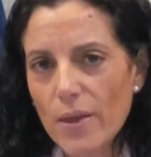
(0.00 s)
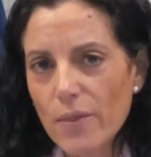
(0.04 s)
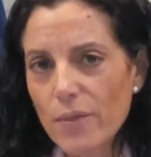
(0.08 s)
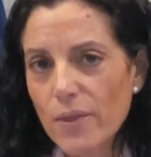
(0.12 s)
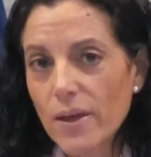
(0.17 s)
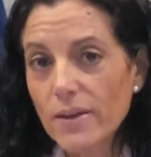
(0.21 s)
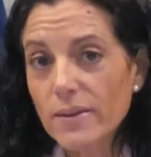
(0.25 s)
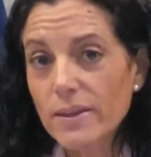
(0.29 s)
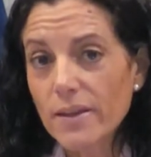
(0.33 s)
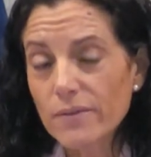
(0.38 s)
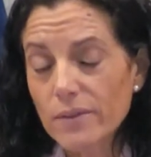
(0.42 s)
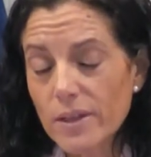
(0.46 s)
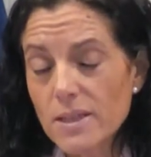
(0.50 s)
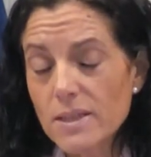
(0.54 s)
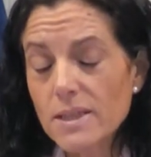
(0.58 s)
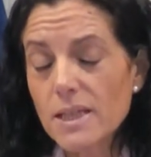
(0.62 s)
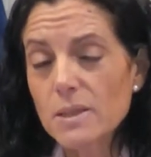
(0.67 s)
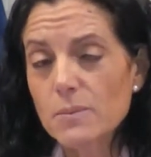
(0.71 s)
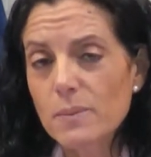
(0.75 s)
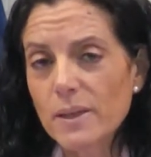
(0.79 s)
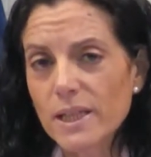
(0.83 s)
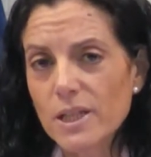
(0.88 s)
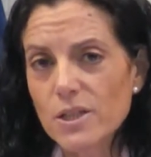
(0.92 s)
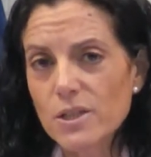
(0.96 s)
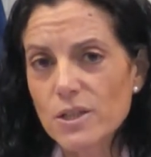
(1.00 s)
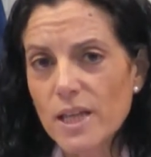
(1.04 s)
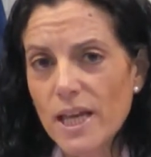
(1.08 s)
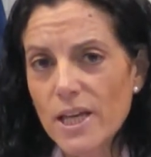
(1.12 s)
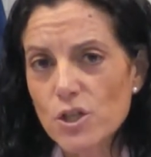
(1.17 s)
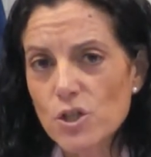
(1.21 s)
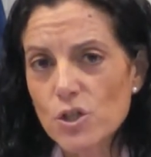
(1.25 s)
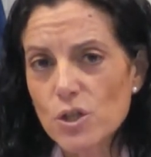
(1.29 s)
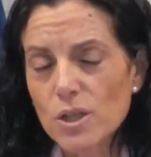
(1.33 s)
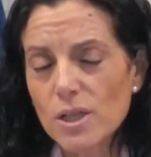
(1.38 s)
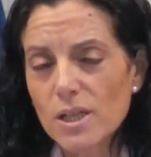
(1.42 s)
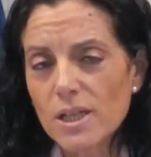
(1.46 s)
I think that this has been
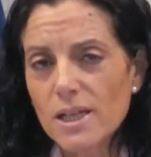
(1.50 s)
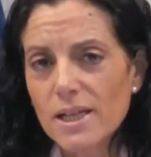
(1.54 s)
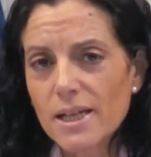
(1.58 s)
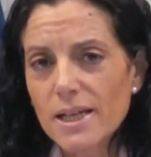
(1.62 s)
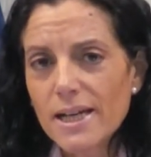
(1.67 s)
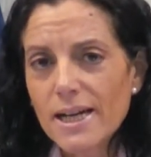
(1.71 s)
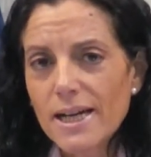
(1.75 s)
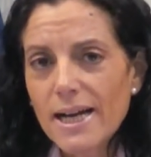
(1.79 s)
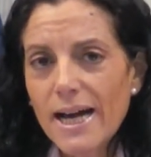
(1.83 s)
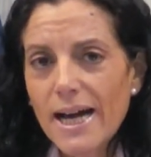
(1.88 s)
essential.